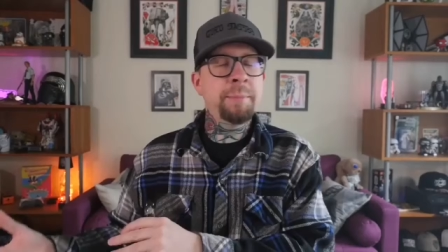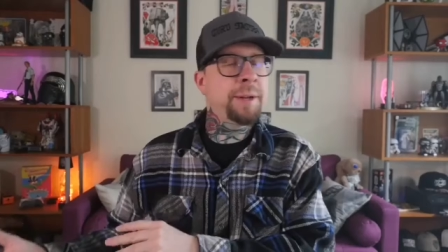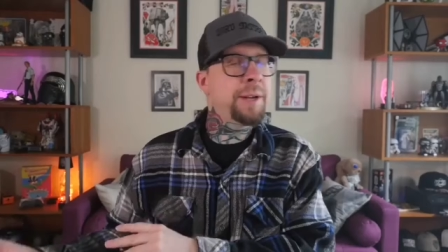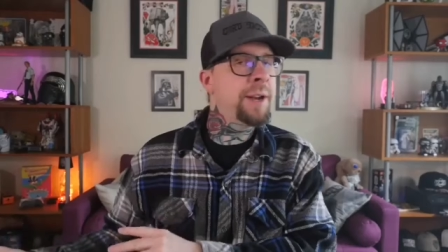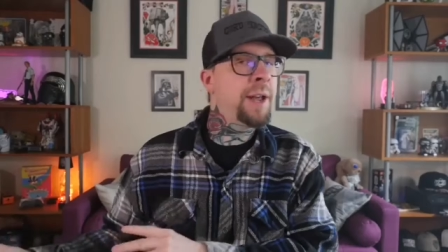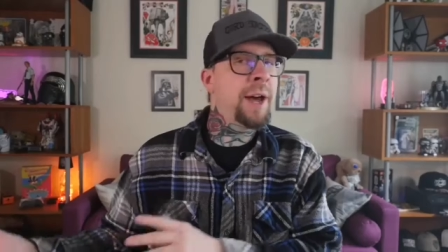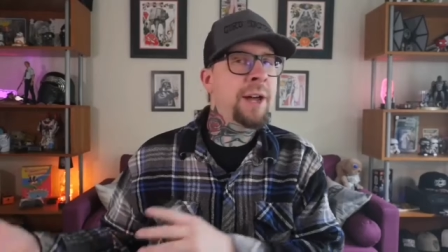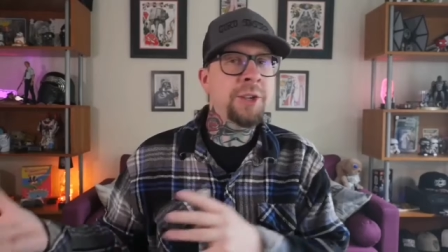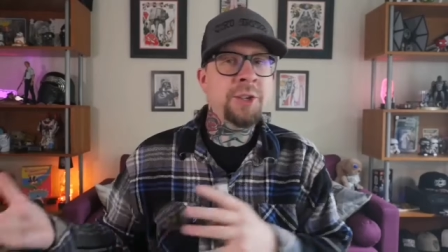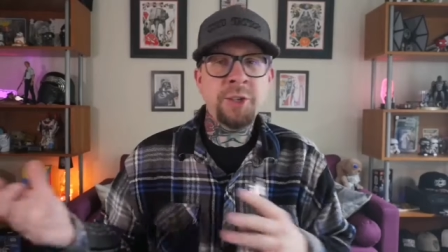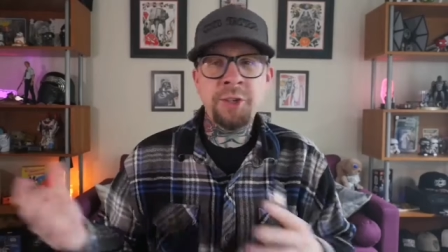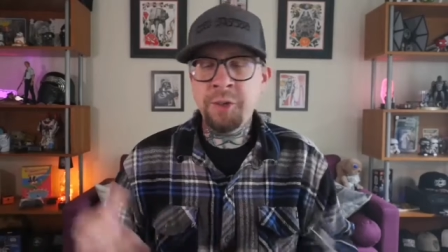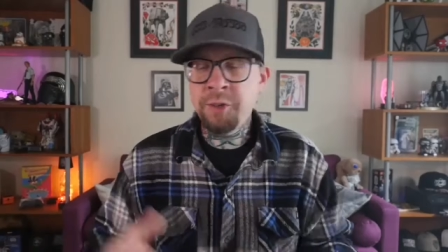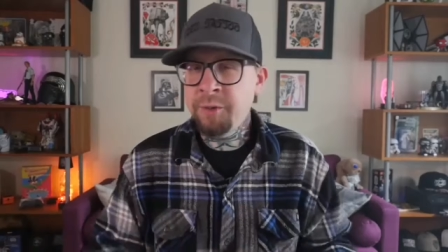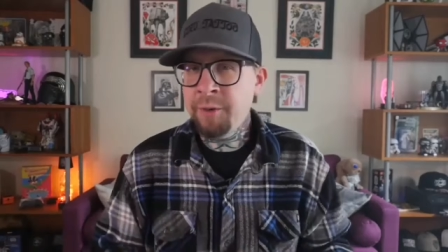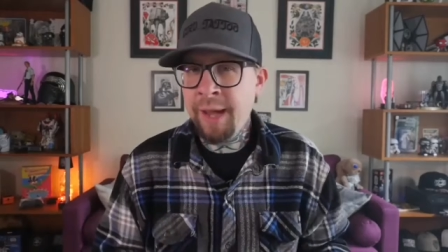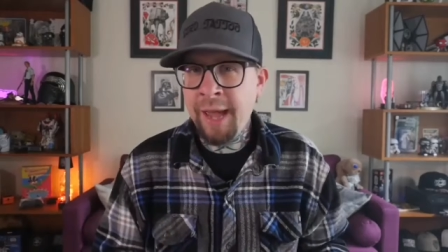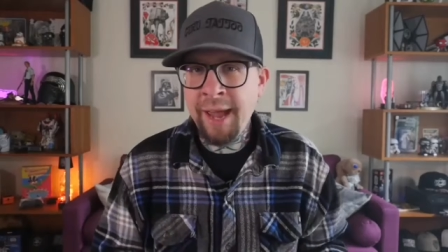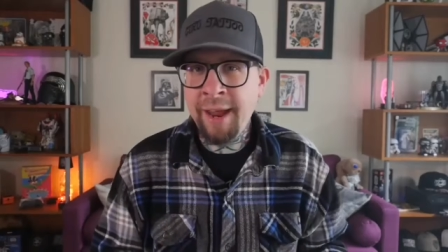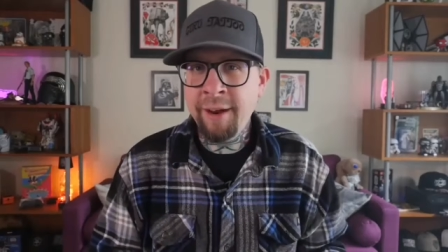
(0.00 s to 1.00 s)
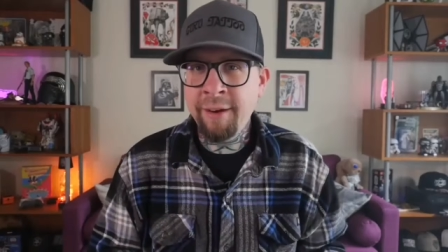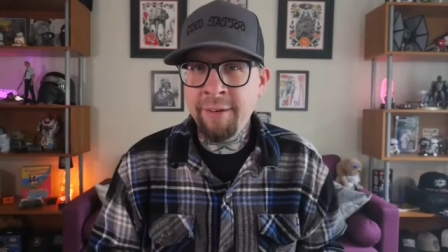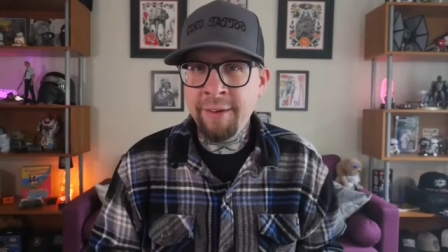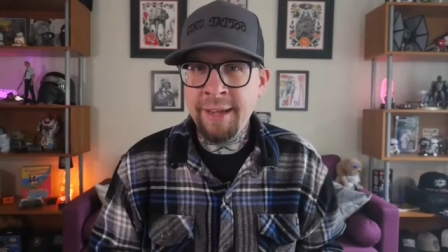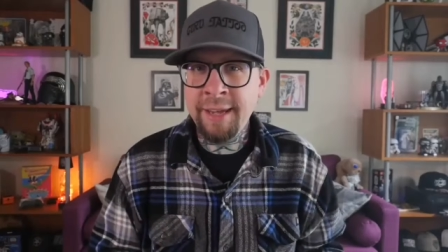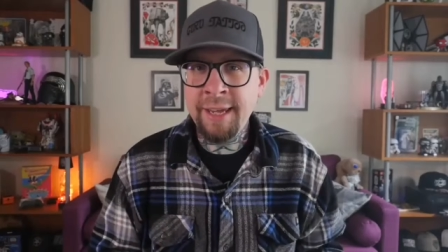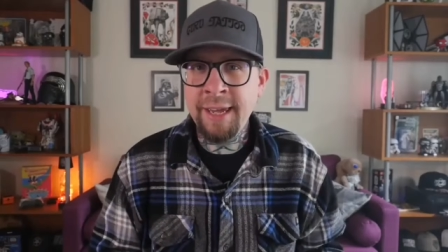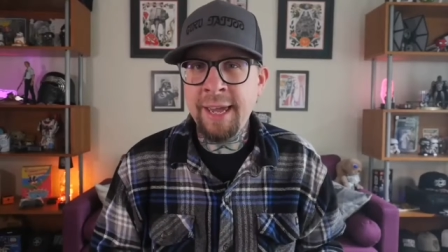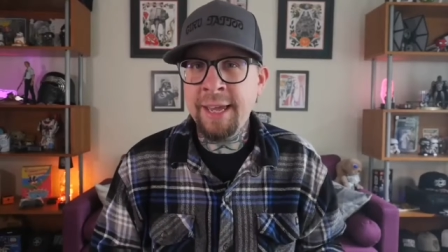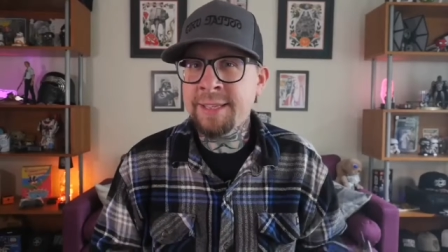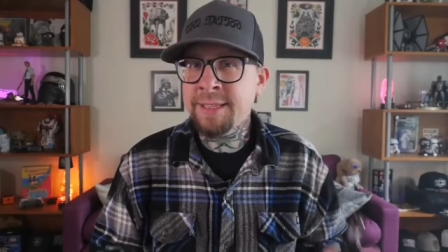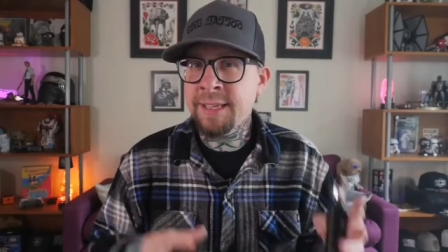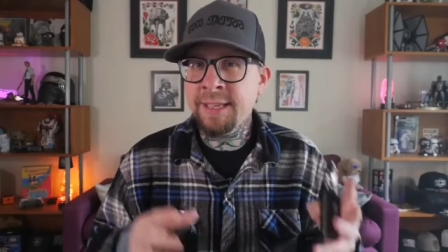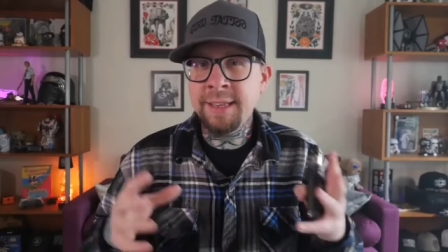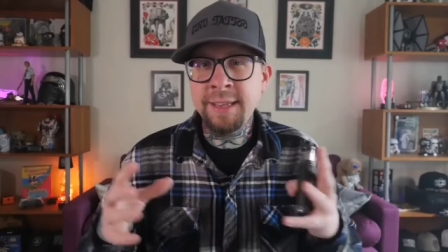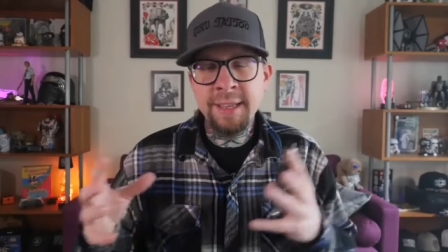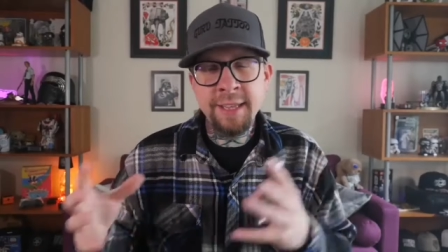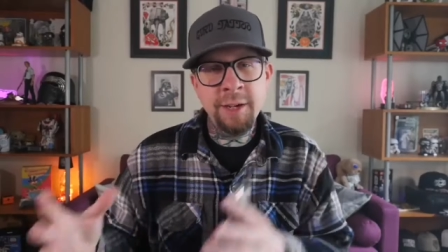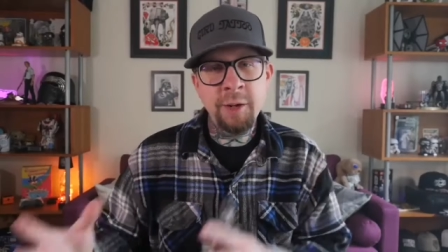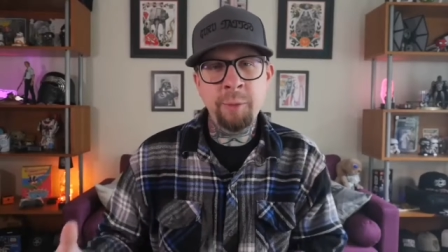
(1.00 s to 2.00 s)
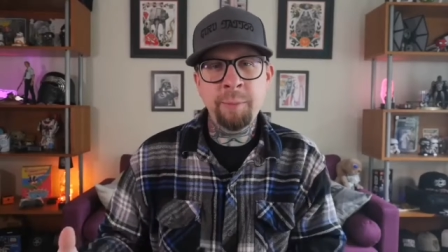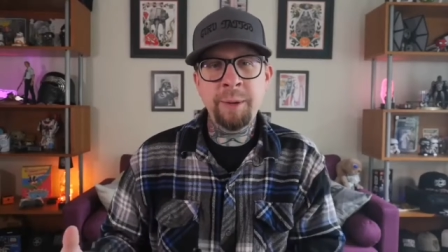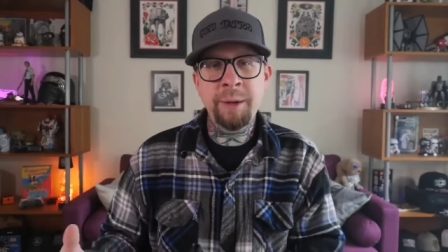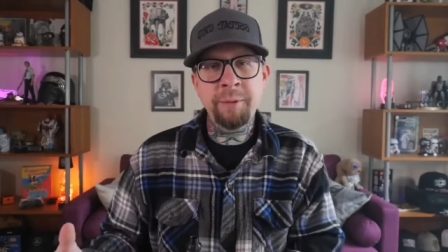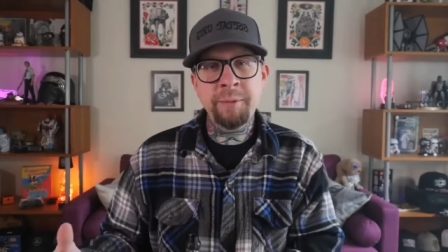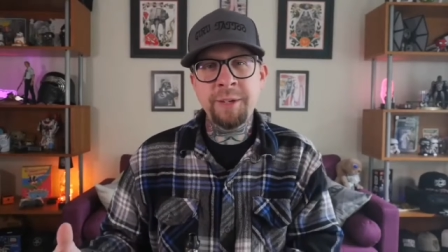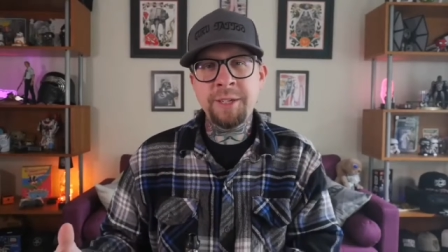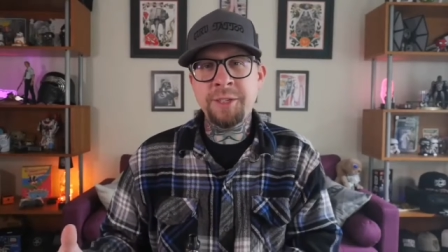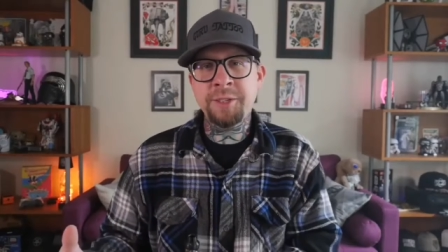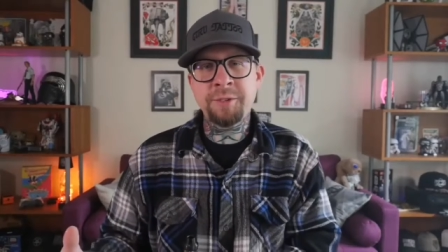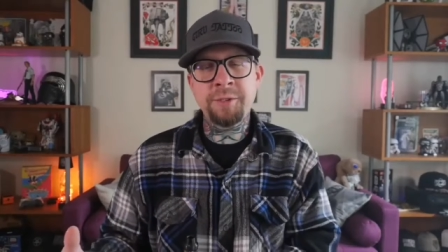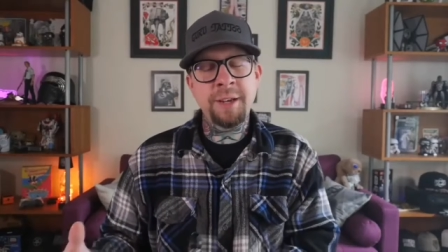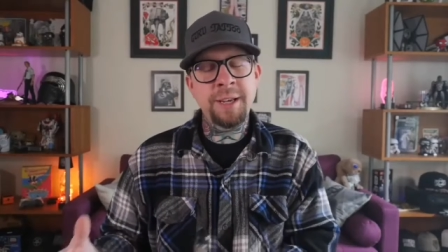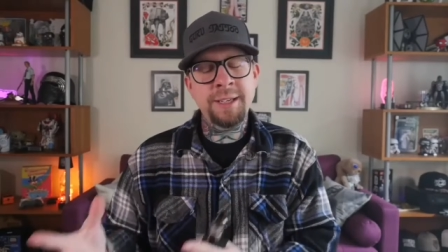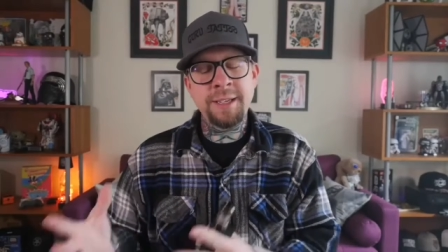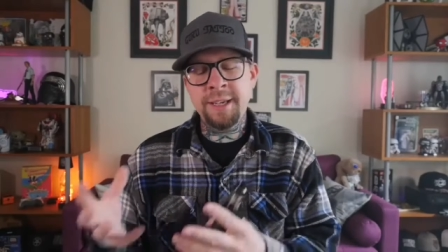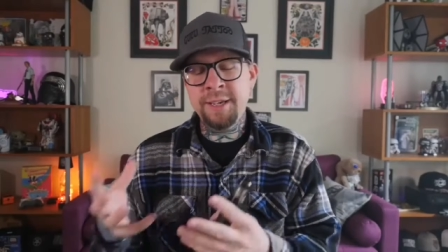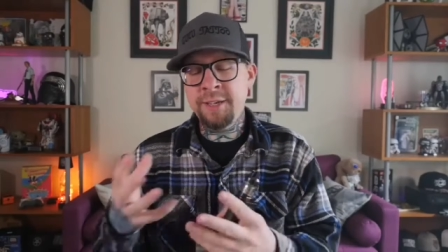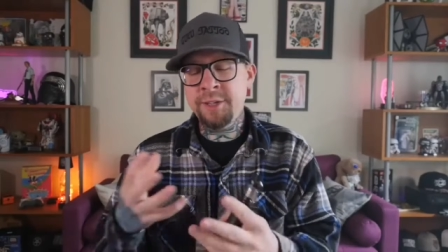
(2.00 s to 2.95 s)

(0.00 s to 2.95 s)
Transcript: but not too airy. It's a little bit restricted.